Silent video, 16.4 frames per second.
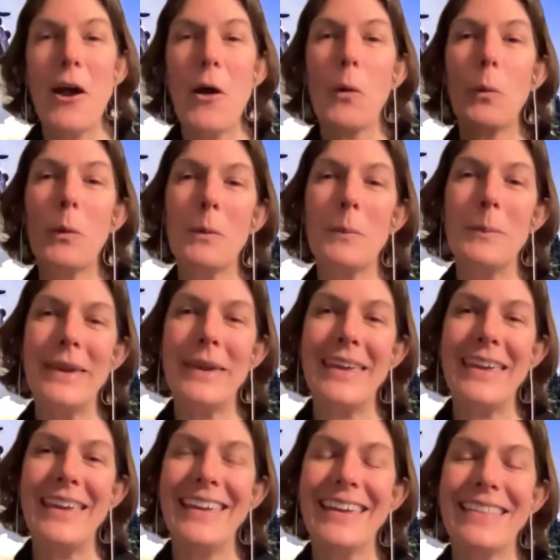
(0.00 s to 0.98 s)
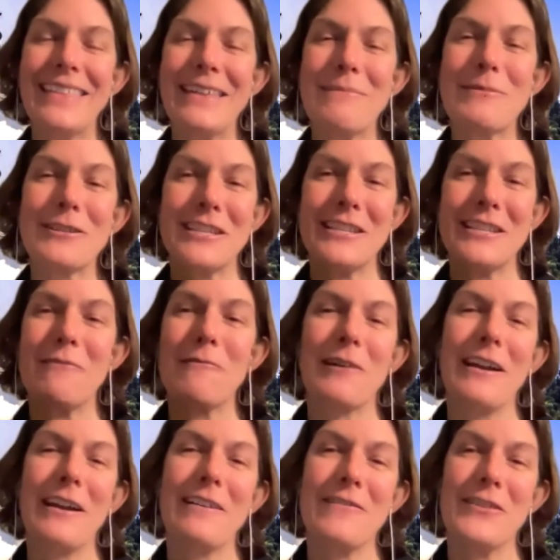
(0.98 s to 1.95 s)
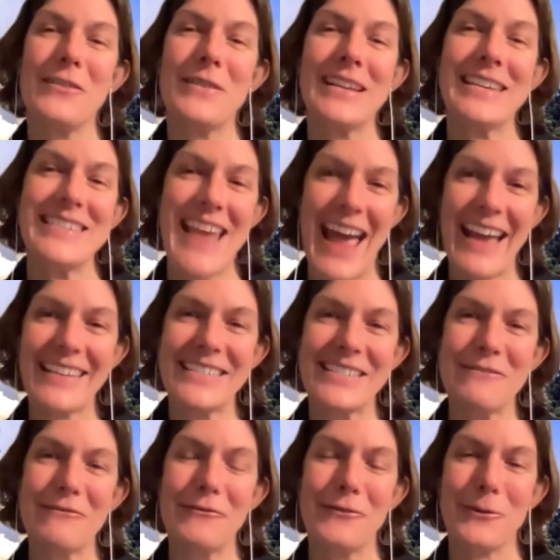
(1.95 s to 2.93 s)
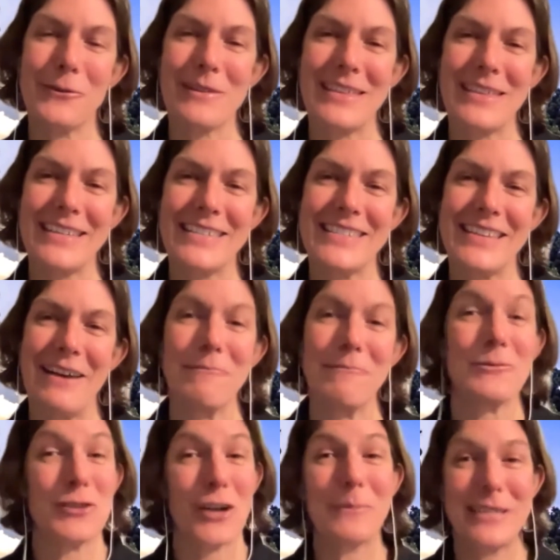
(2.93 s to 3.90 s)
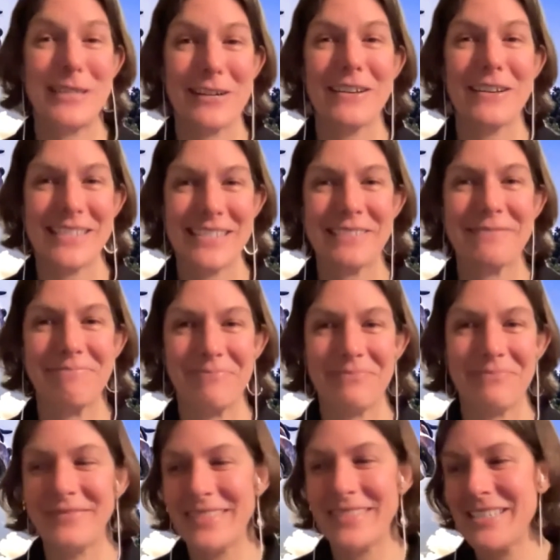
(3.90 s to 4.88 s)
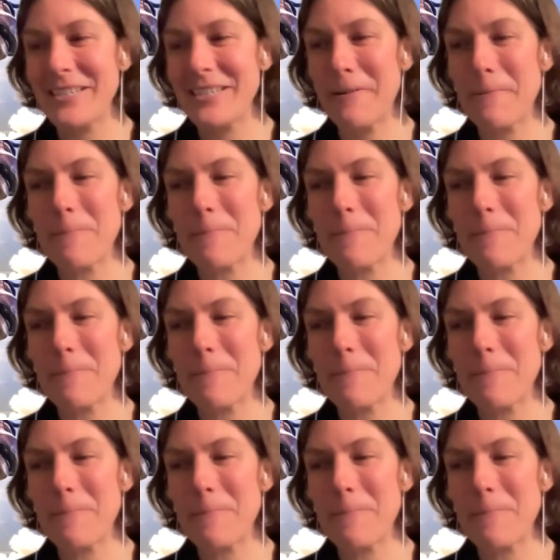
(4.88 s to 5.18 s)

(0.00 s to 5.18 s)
will be the person that we're interviewing next for this job series. So,